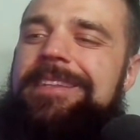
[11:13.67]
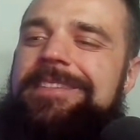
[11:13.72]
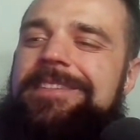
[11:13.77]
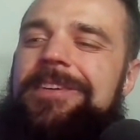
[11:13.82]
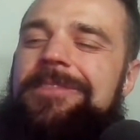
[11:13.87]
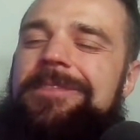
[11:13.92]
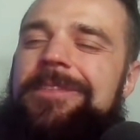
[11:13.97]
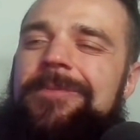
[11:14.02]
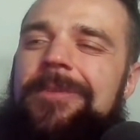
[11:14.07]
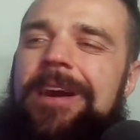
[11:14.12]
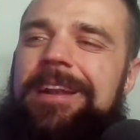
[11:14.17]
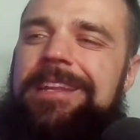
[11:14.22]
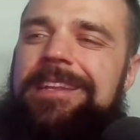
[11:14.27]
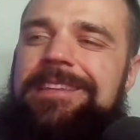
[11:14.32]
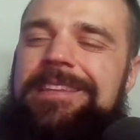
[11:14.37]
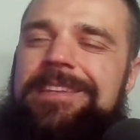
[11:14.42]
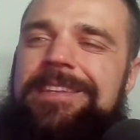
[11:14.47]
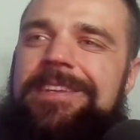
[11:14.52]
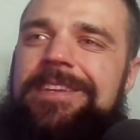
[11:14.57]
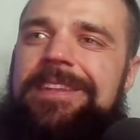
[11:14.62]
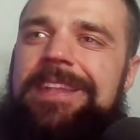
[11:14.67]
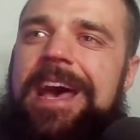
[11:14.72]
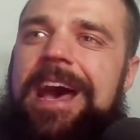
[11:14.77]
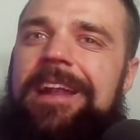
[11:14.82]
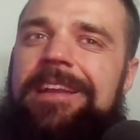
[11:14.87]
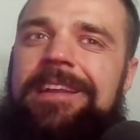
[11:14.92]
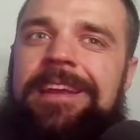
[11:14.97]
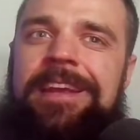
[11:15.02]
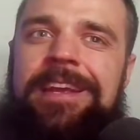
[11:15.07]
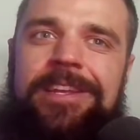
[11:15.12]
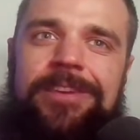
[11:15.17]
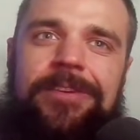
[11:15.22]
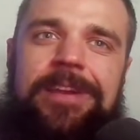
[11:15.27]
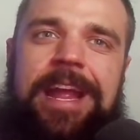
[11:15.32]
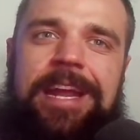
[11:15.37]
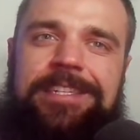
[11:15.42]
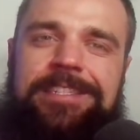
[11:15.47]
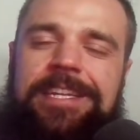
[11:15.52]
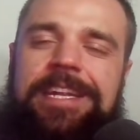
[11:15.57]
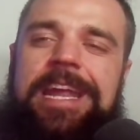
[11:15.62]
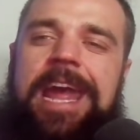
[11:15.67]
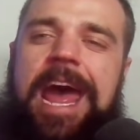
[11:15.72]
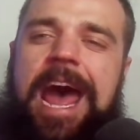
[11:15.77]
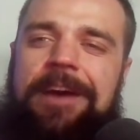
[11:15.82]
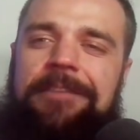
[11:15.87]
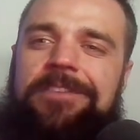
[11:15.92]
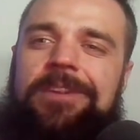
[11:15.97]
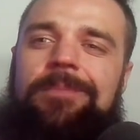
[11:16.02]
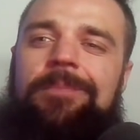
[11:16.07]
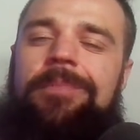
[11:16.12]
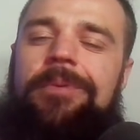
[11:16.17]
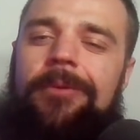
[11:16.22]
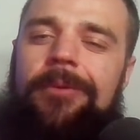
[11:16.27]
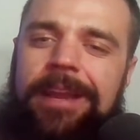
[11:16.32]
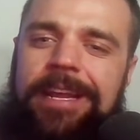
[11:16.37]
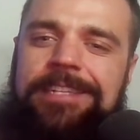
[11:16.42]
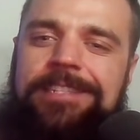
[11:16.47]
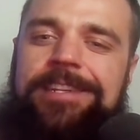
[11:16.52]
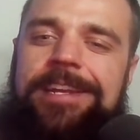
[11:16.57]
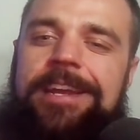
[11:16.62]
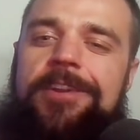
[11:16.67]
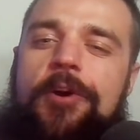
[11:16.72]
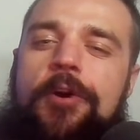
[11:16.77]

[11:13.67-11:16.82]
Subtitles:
So if you wanted to do that, you would actually have to bridge it